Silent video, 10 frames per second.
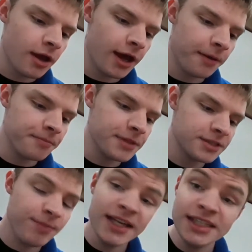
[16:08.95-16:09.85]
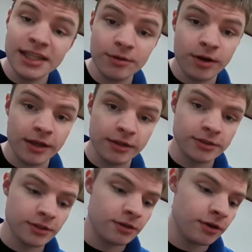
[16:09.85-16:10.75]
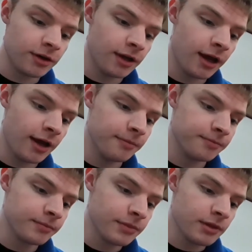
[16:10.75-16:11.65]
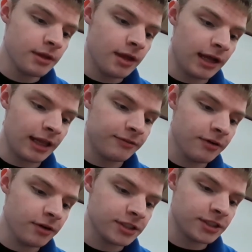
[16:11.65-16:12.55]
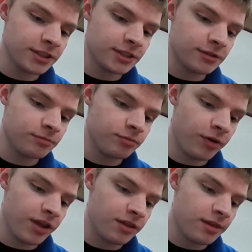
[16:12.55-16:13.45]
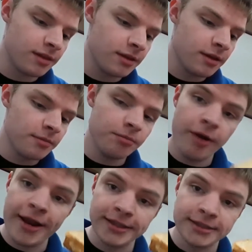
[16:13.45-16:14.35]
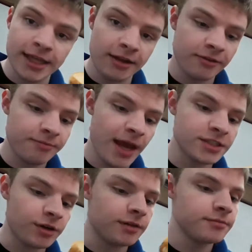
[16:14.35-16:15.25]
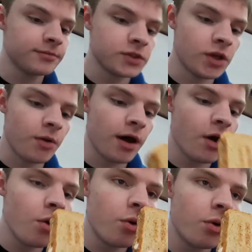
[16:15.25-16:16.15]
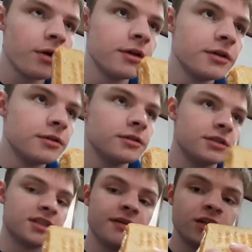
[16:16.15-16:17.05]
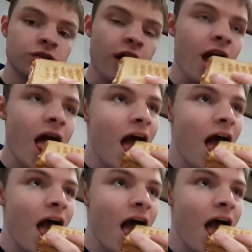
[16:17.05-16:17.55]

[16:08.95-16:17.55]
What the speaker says: It's basically what I used to cook at Glen Forest, just with bread instead of pastry. So it's good to try.